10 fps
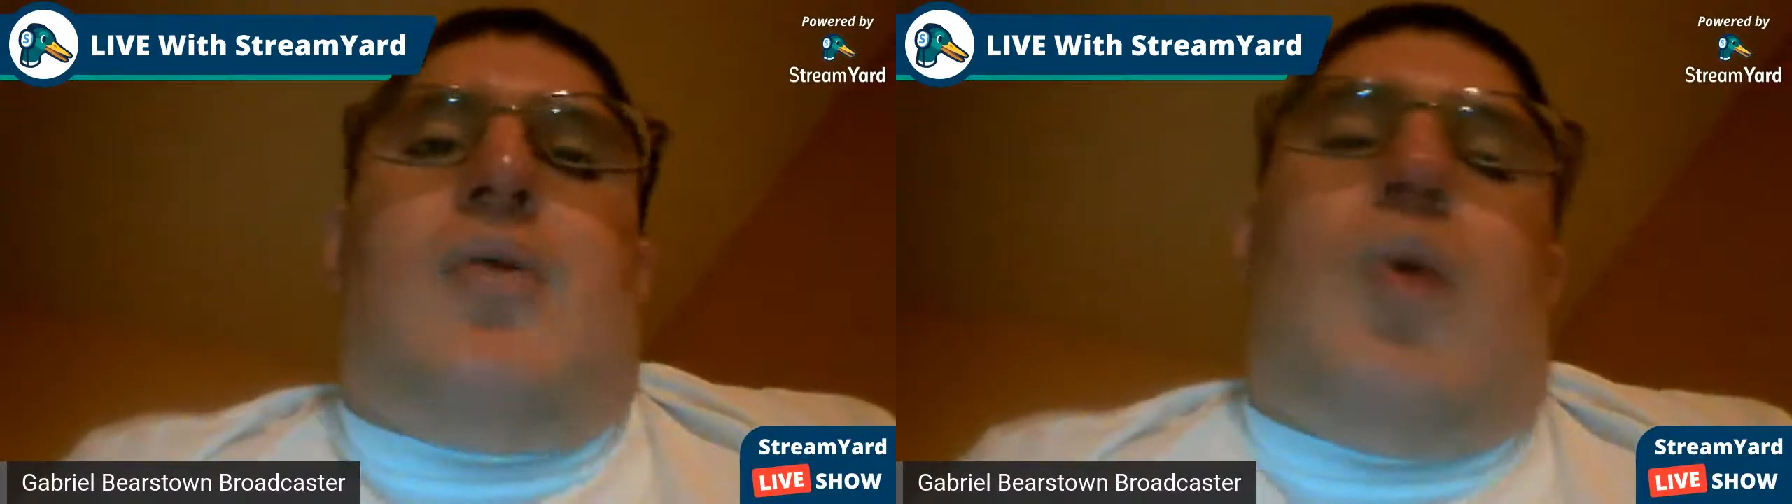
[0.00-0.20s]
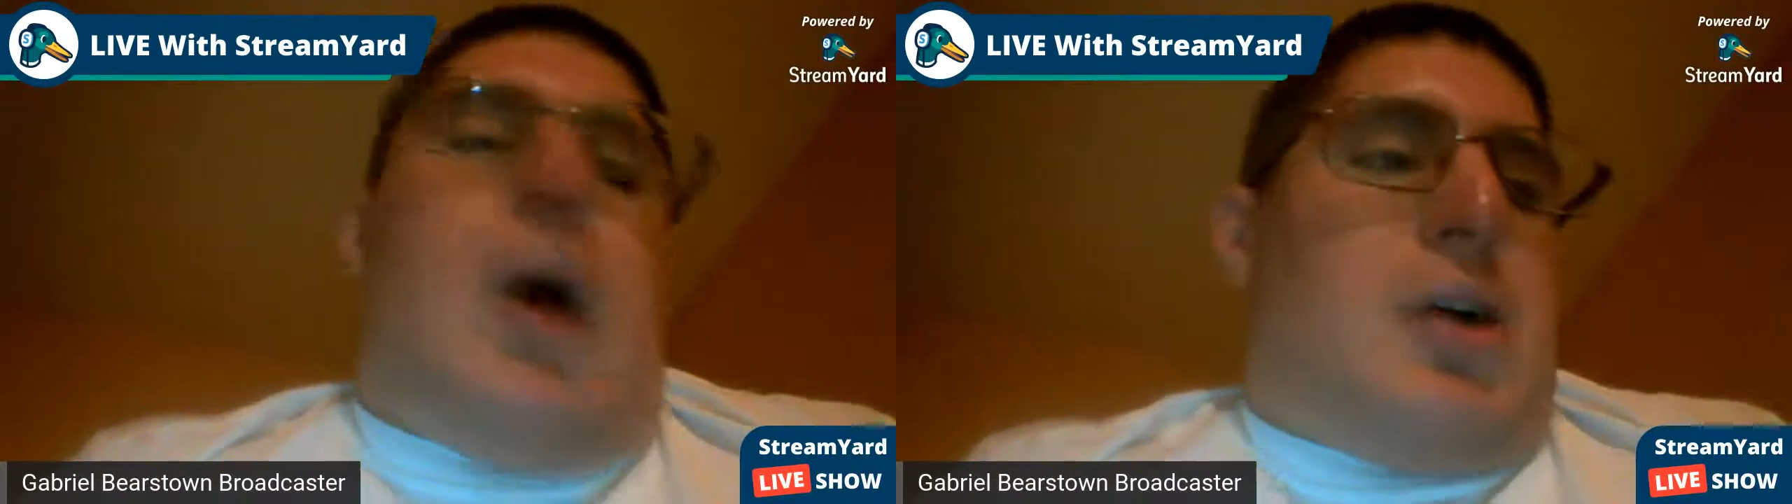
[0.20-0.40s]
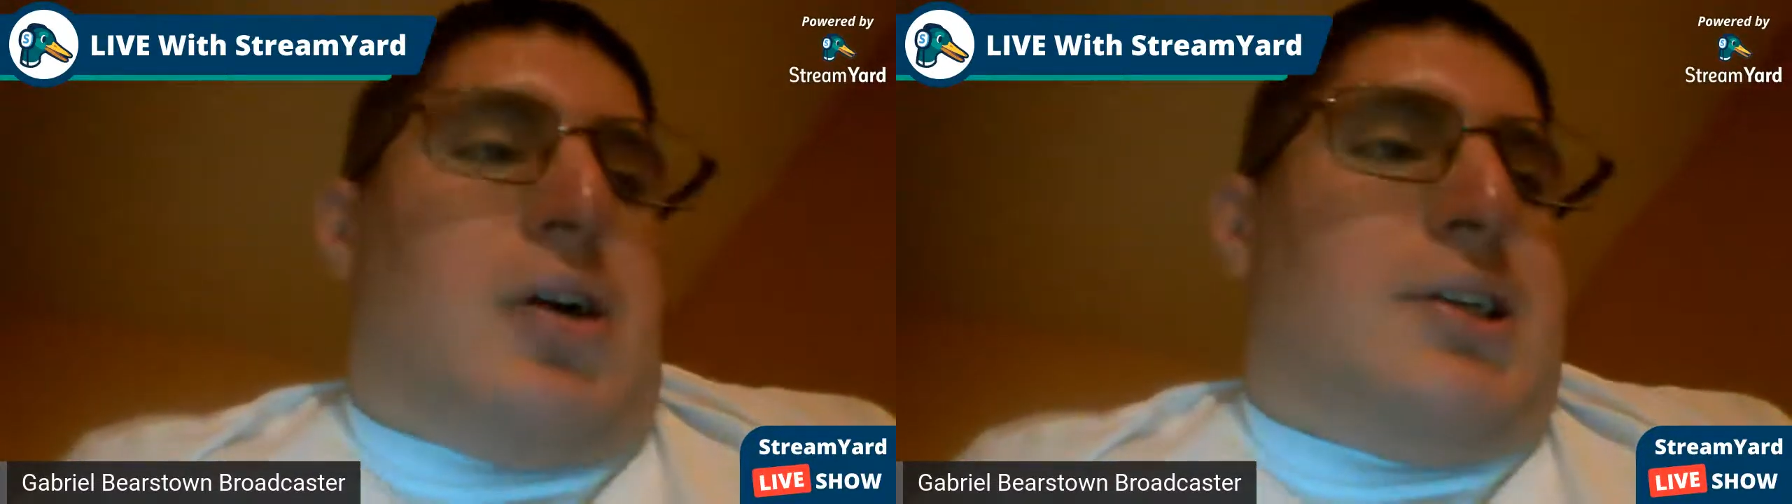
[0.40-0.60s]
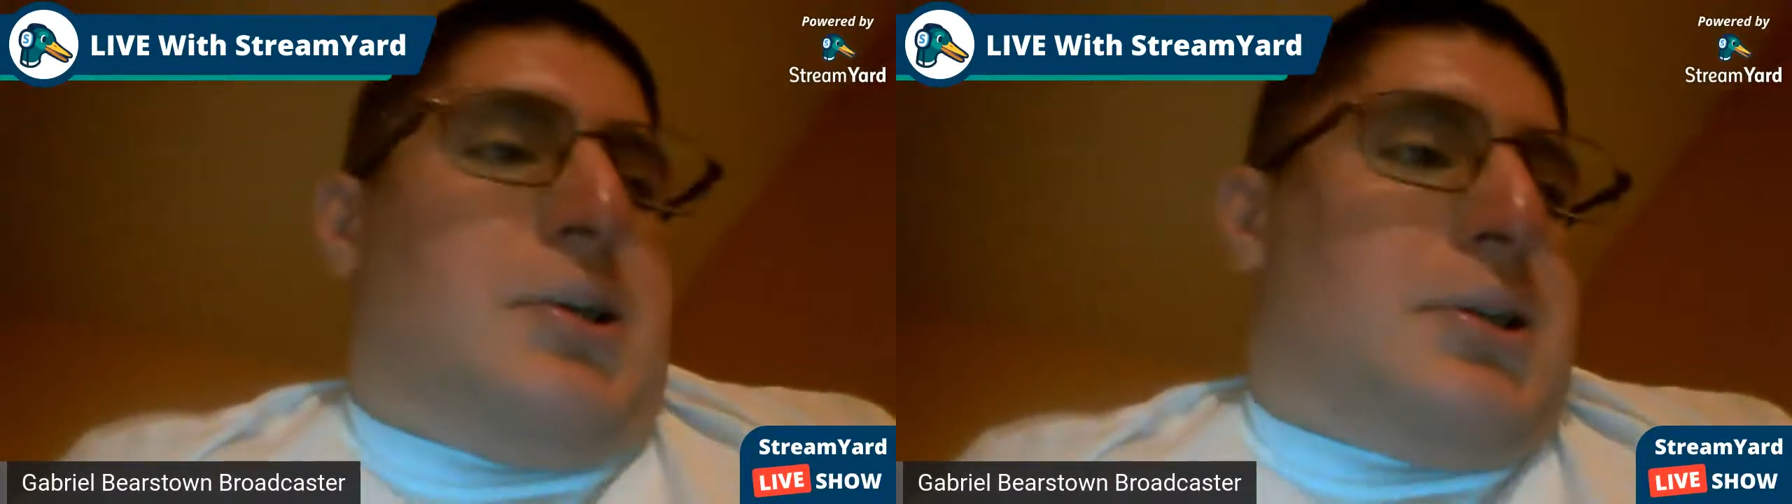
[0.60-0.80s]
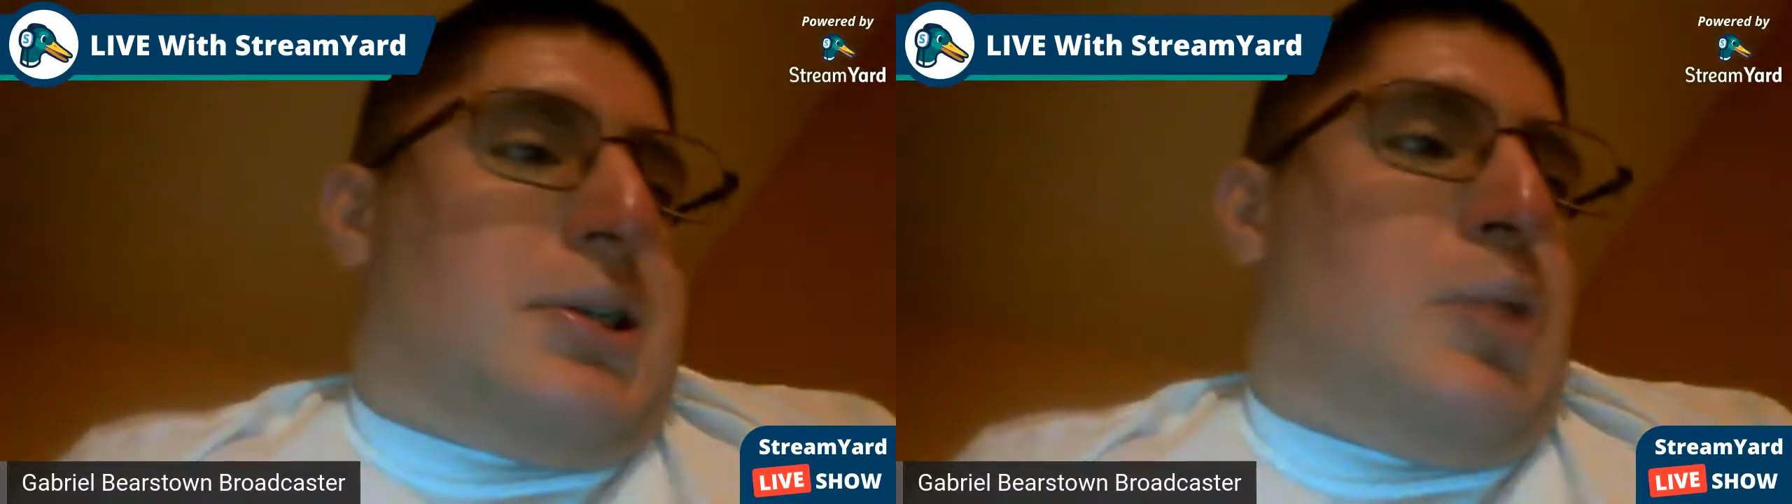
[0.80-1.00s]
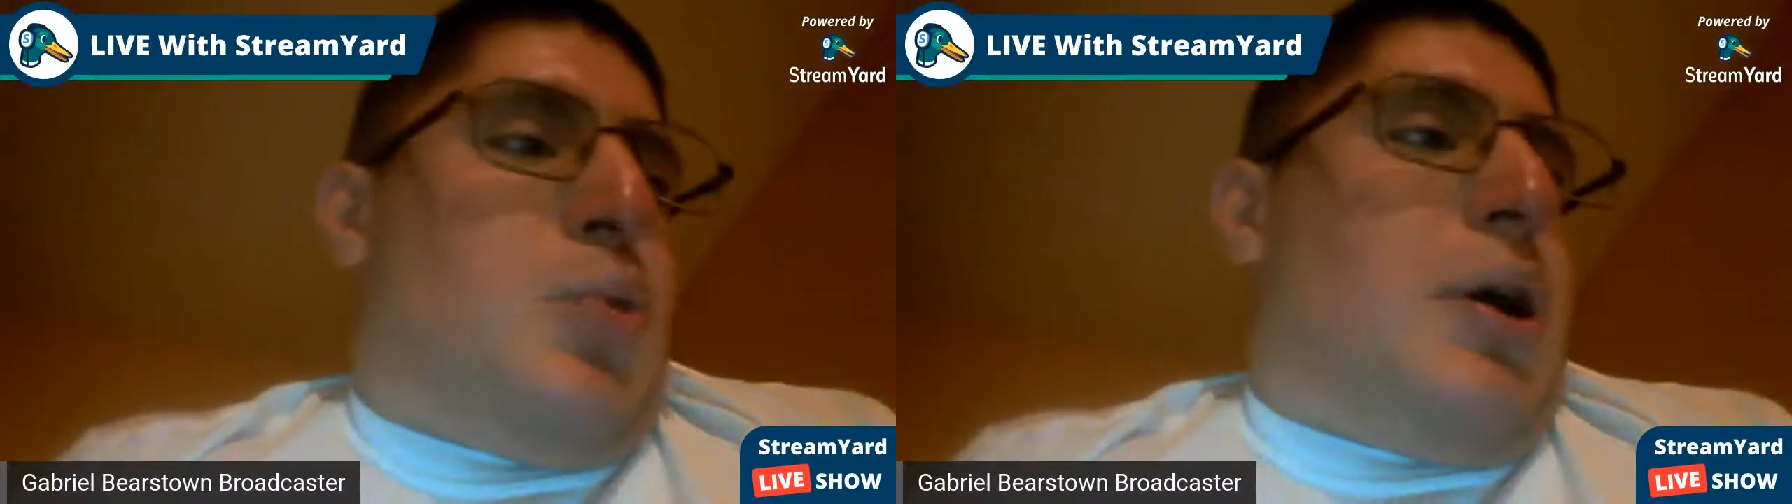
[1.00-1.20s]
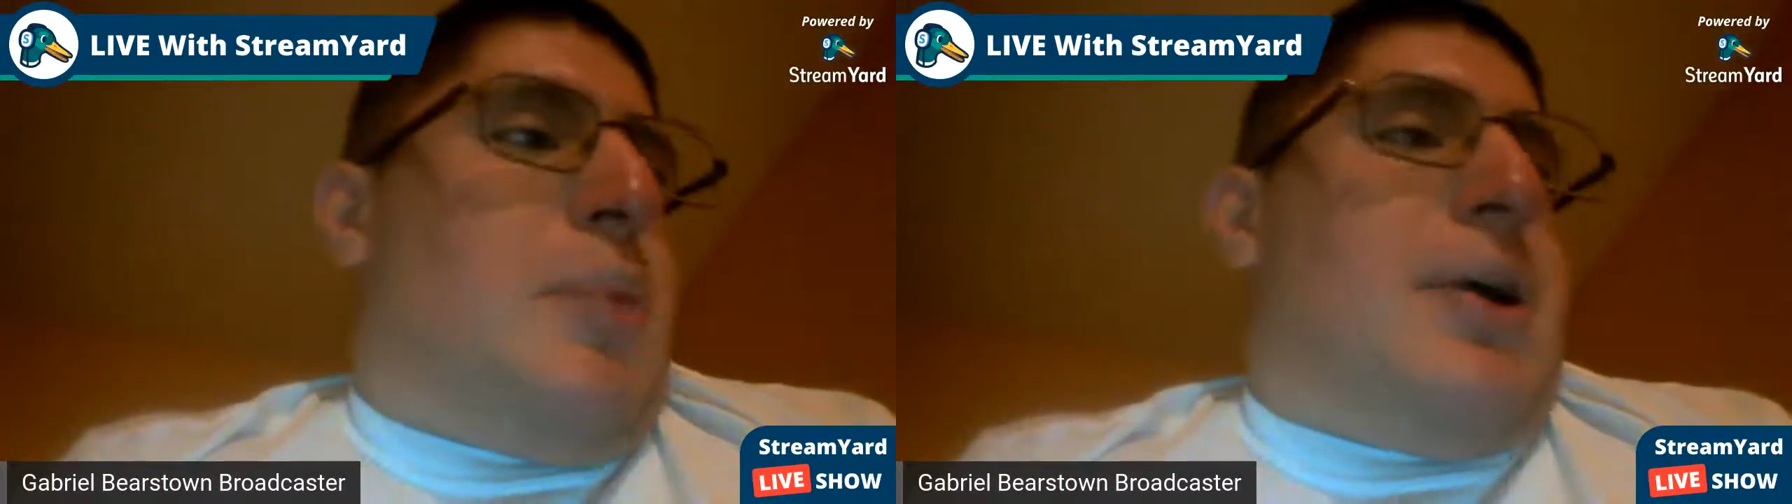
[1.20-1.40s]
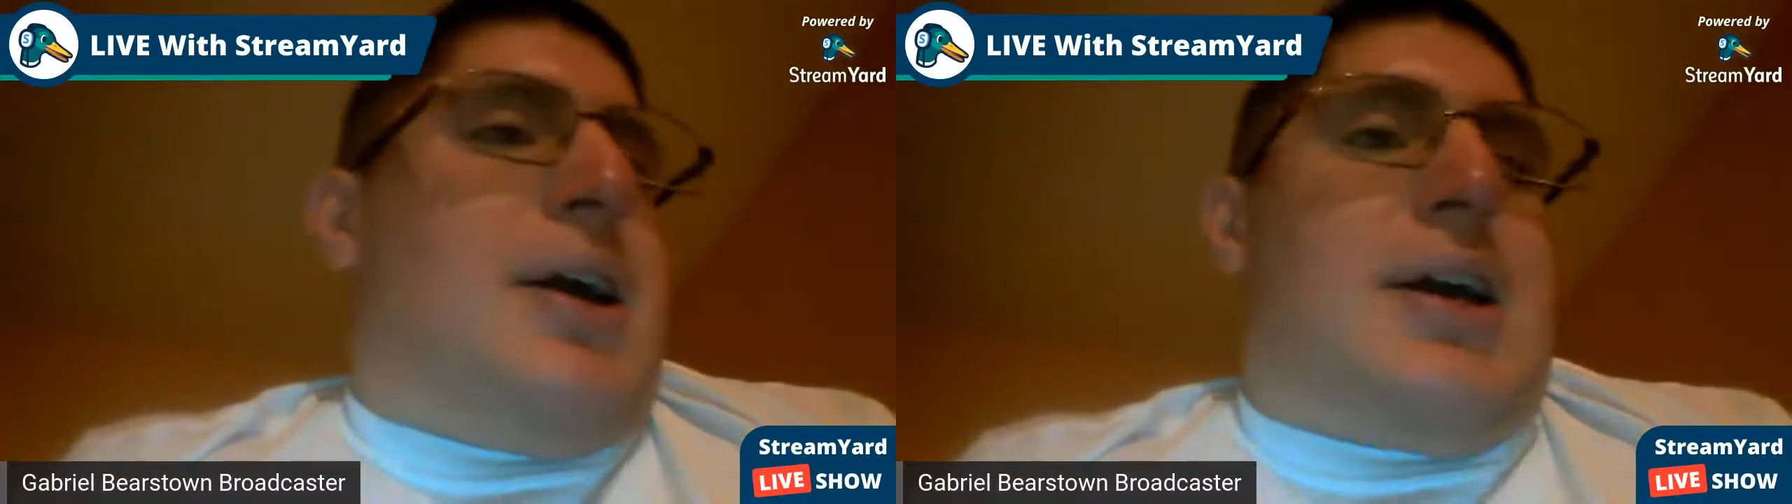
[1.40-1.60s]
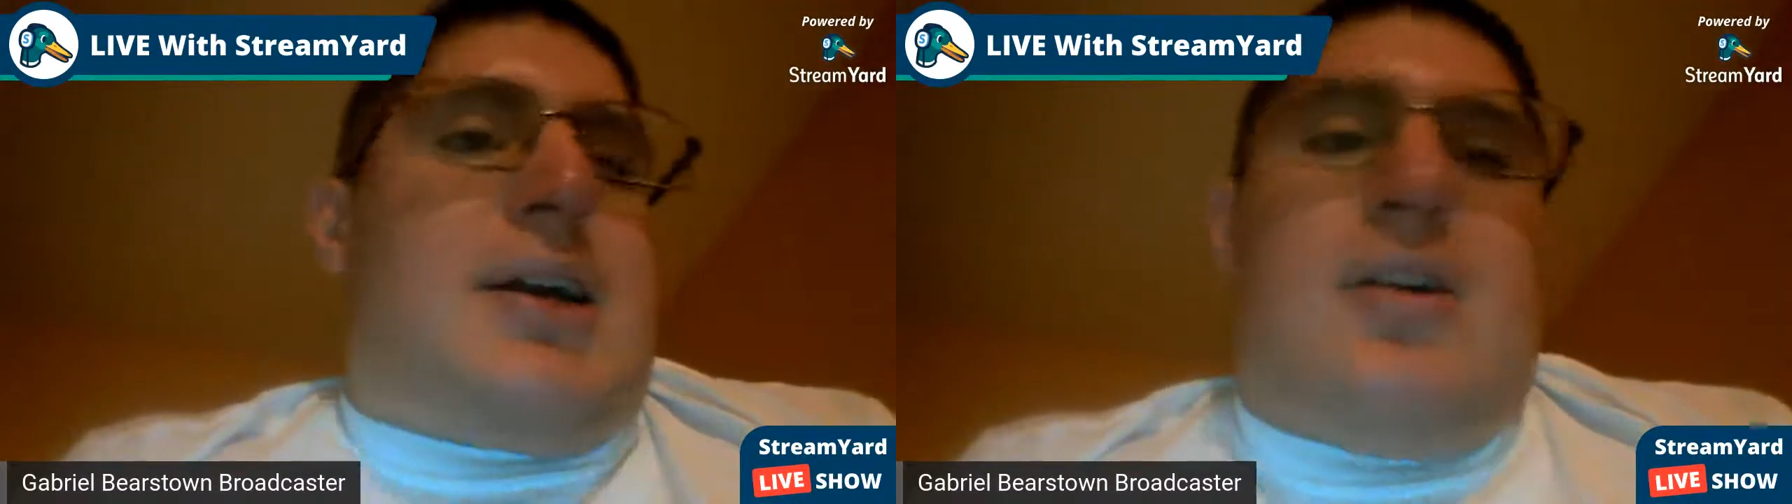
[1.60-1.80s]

wild card teams. So we're gonna pick